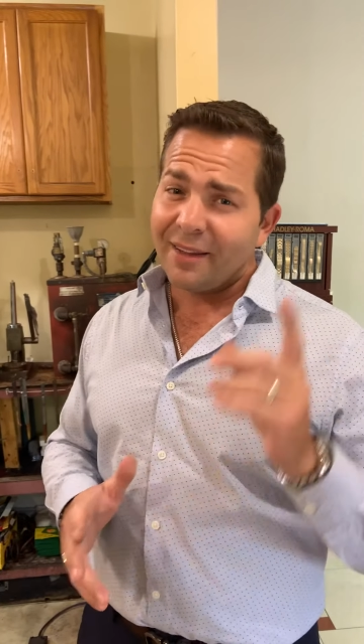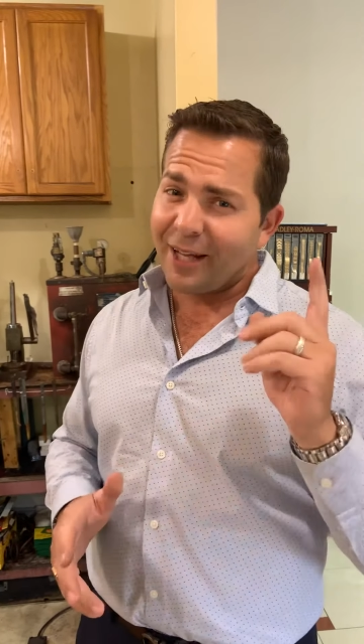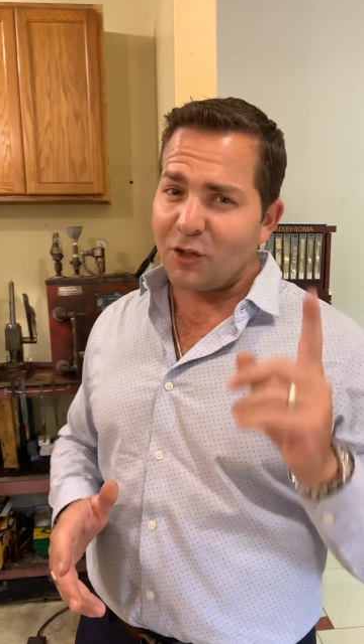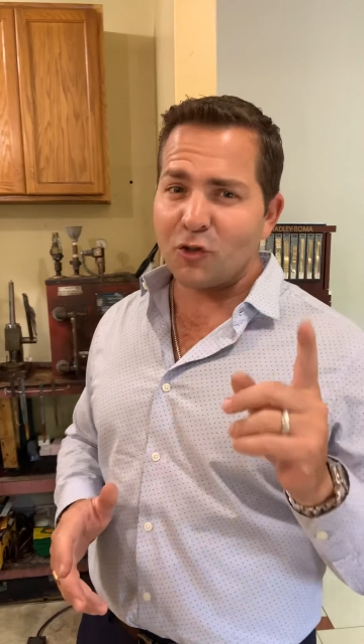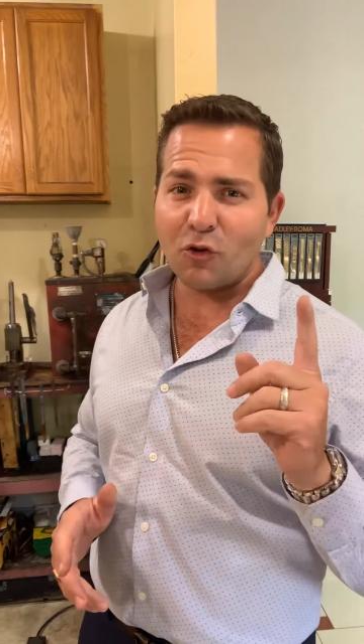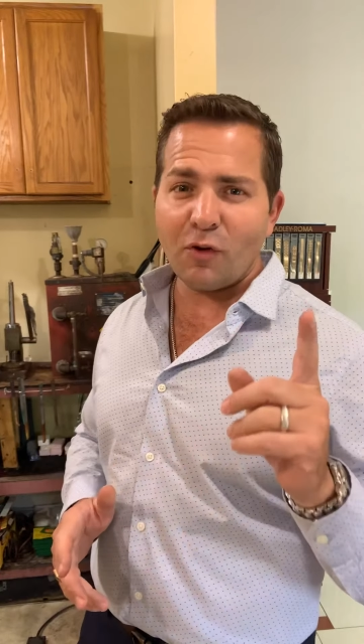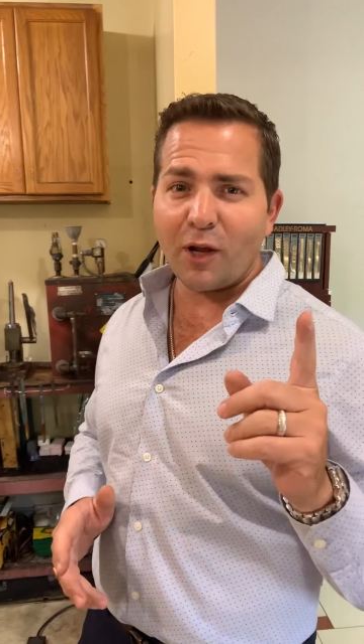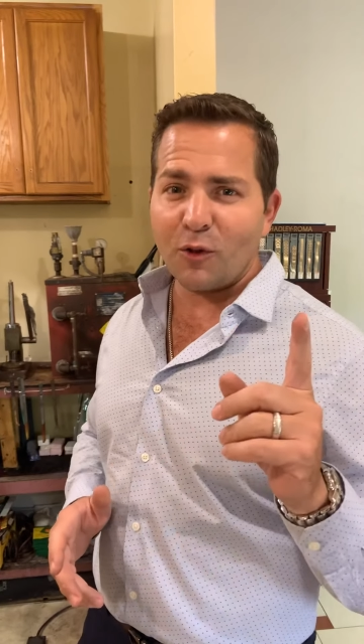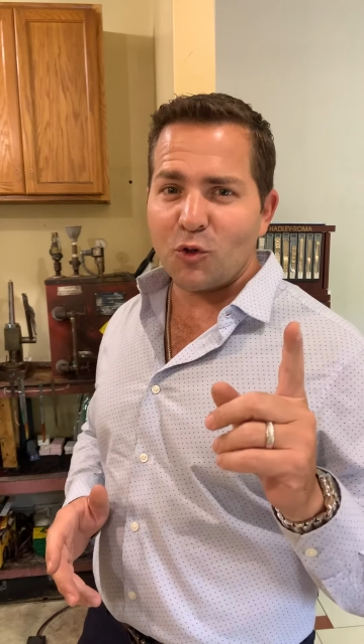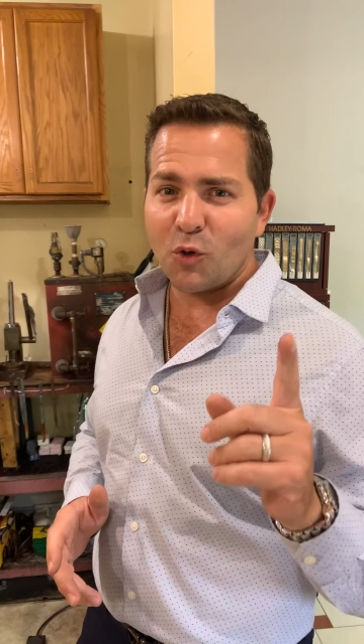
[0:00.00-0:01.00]
Not just a
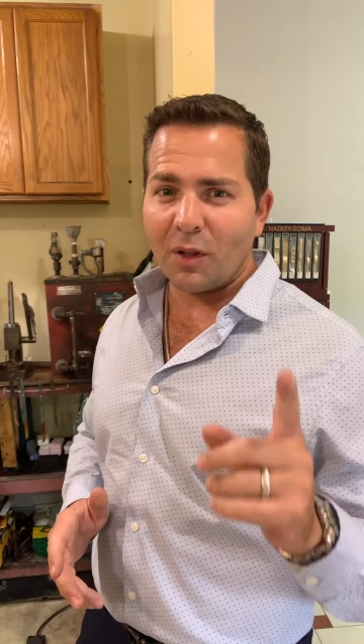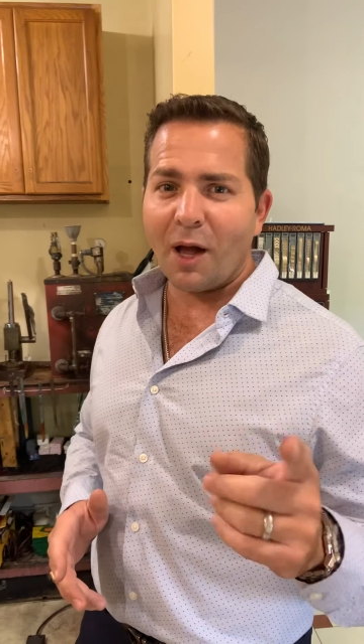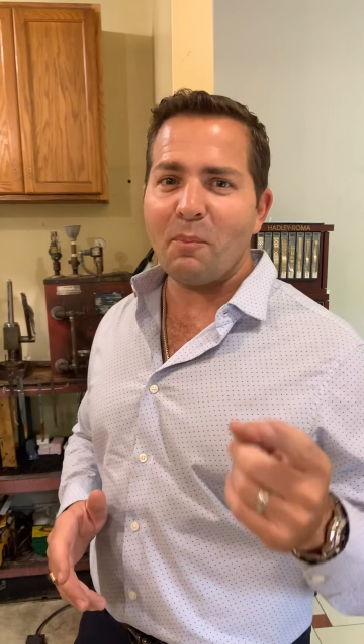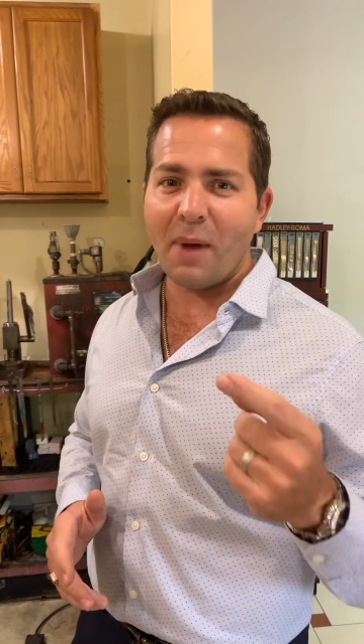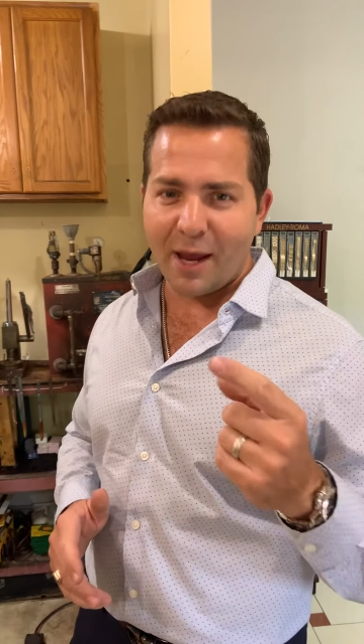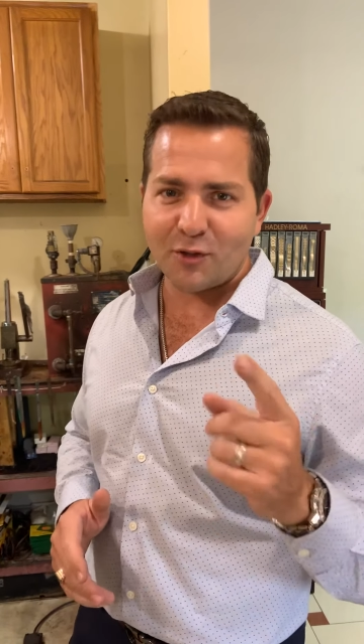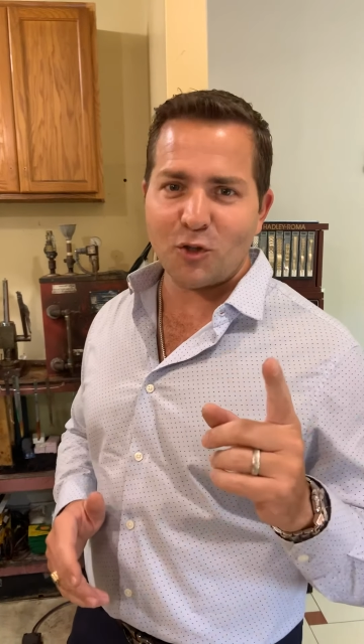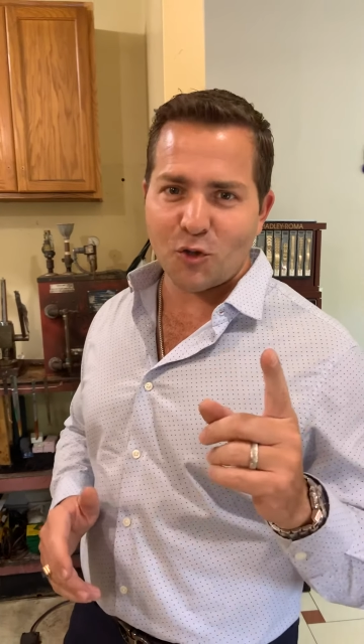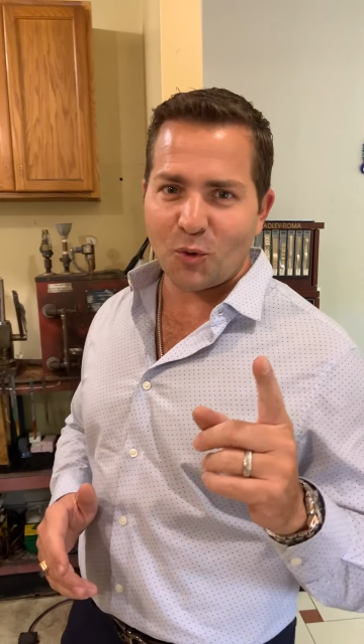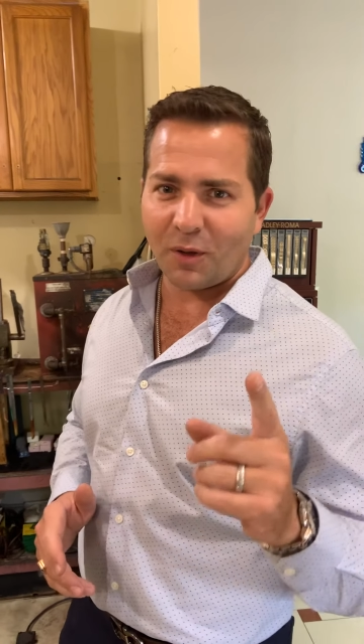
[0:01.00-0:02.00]
regular jeweler, a
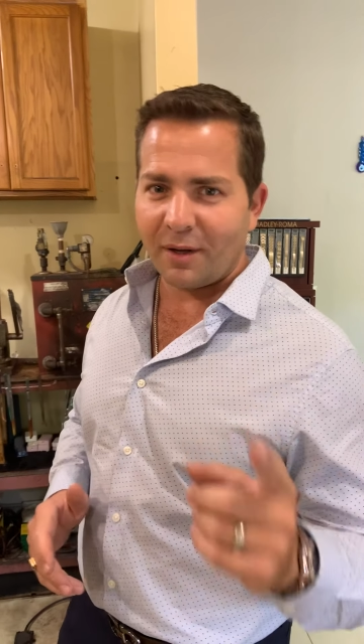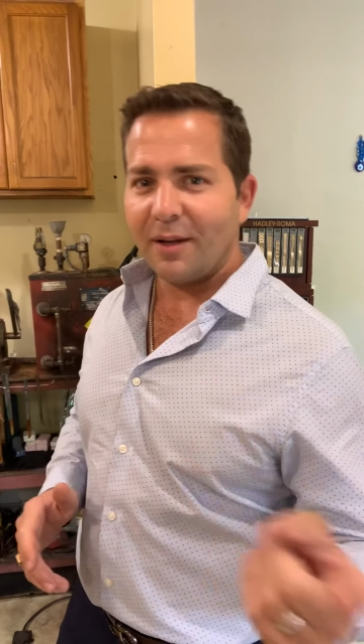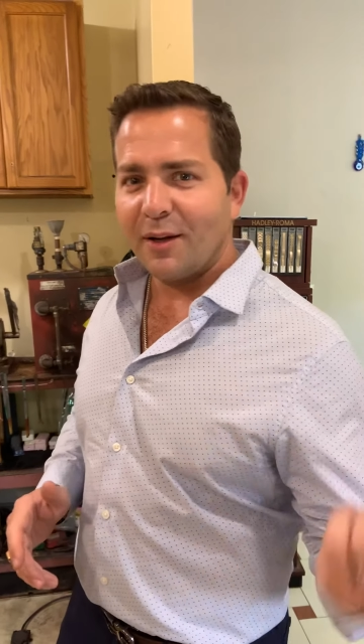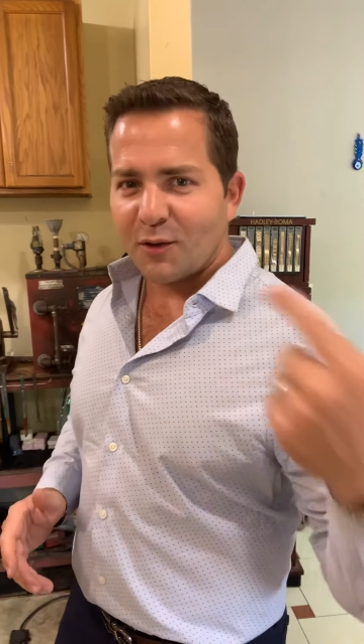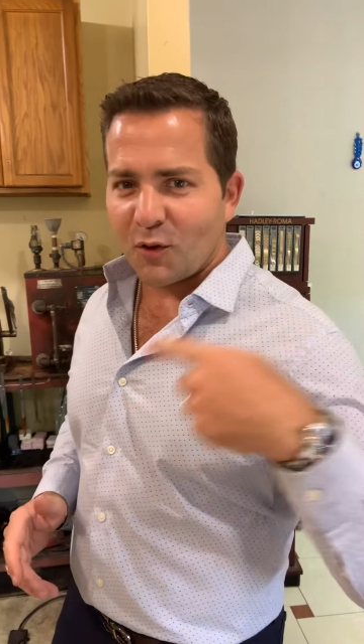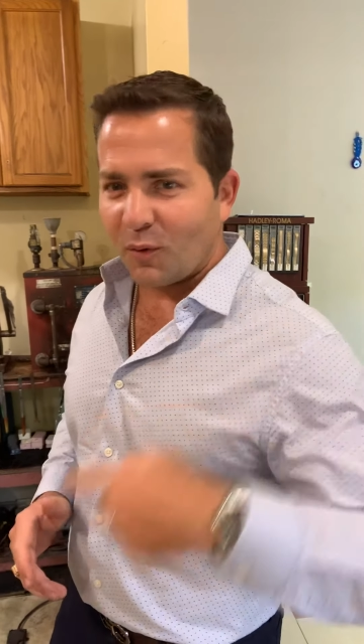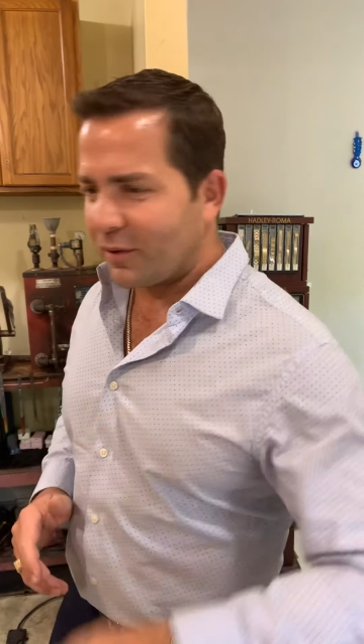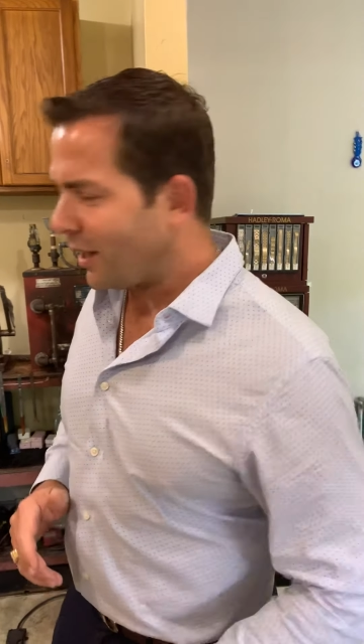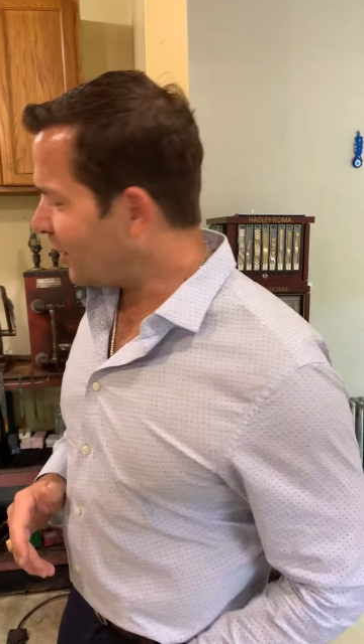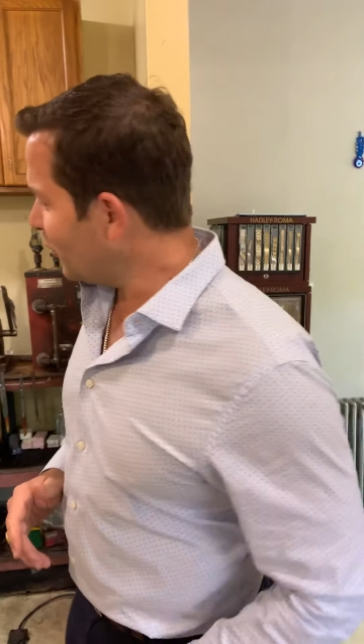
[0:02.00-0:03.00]
master jeweler. So
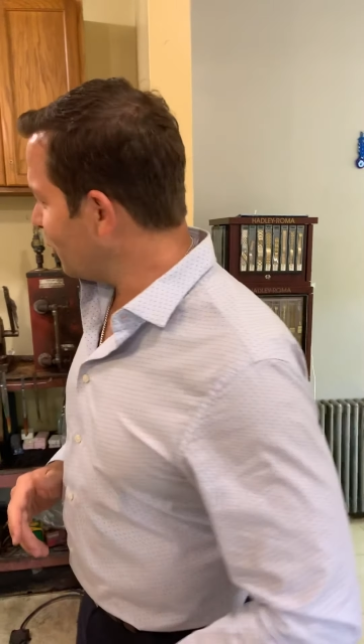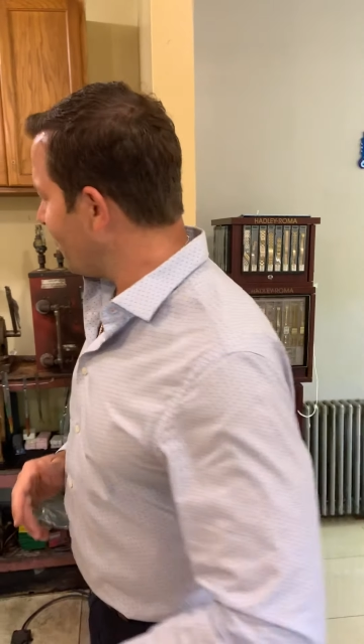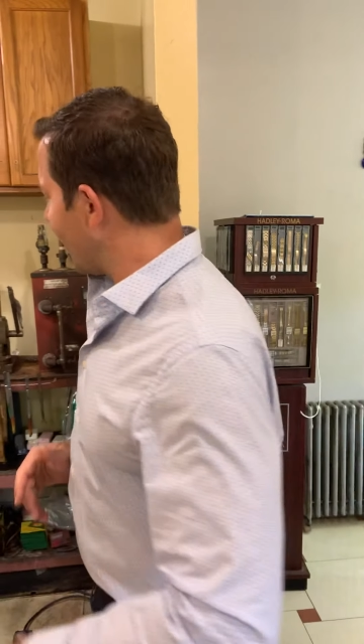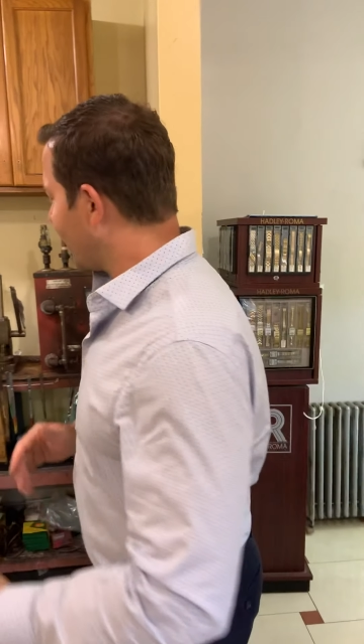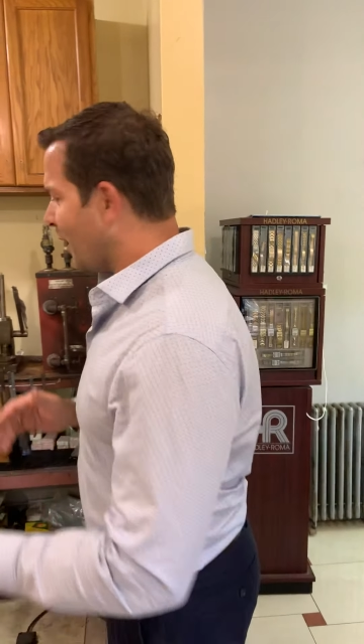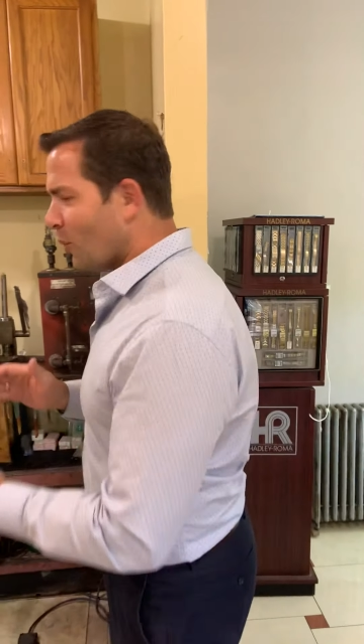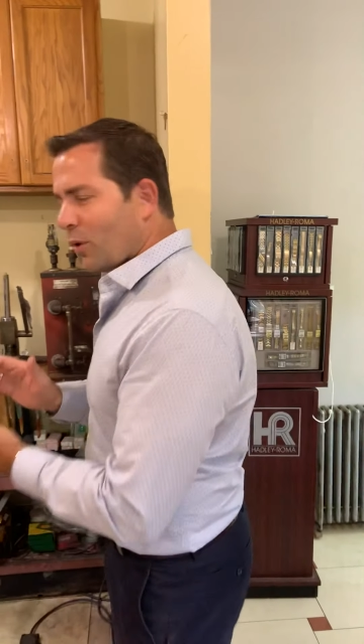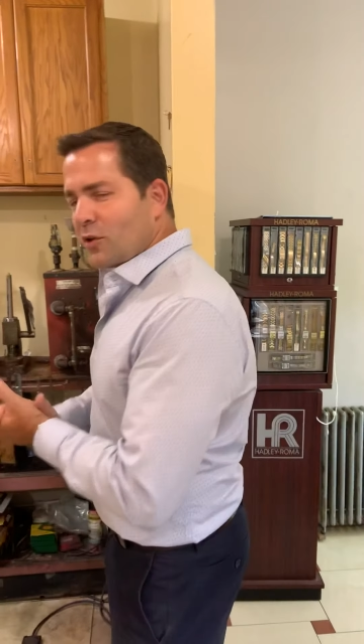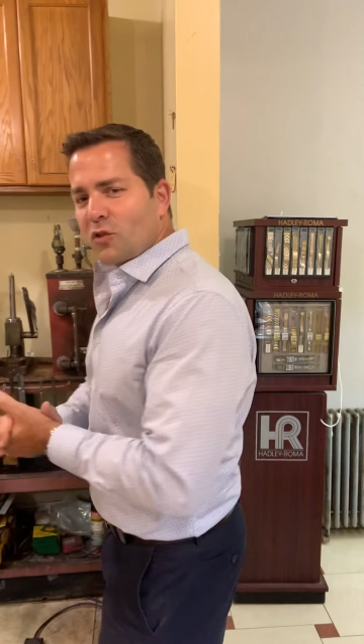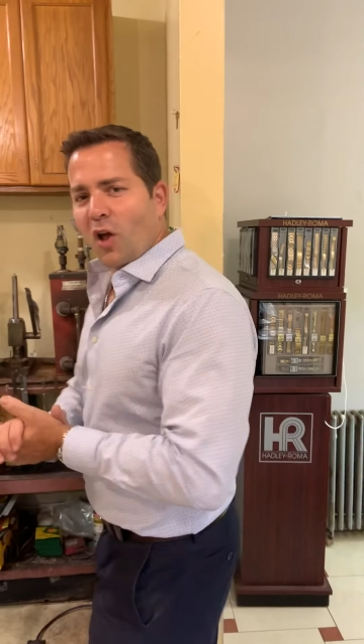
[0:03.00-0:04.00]
take a look back here. We're
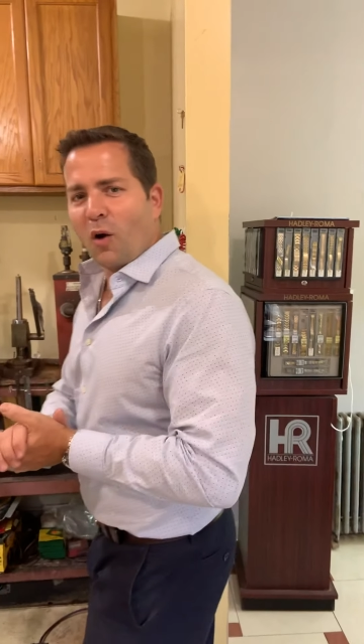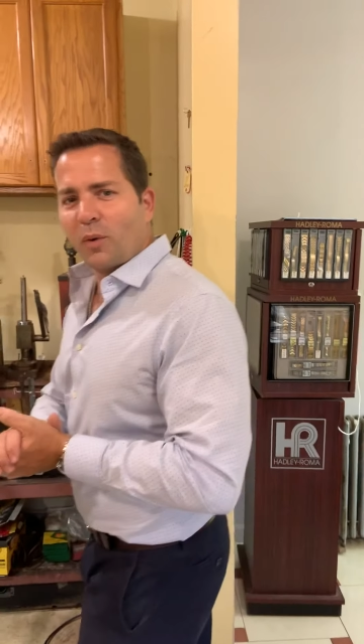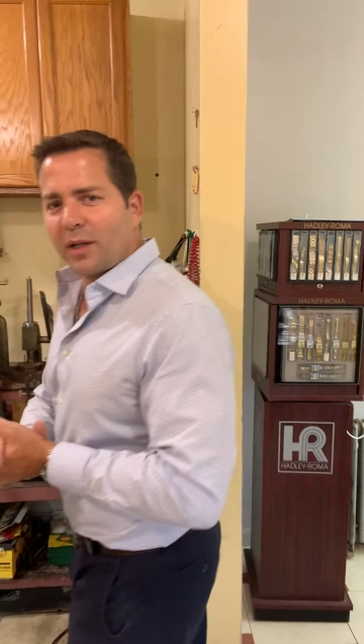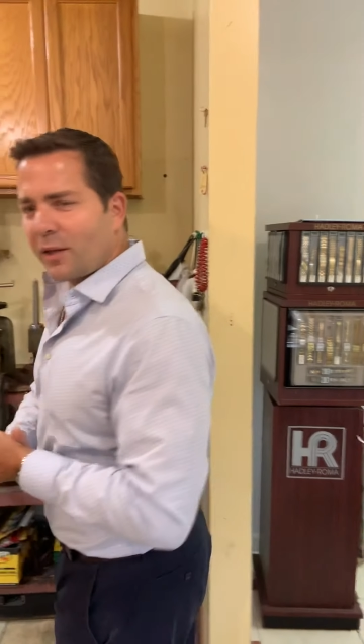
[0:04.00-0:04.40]
going to start with a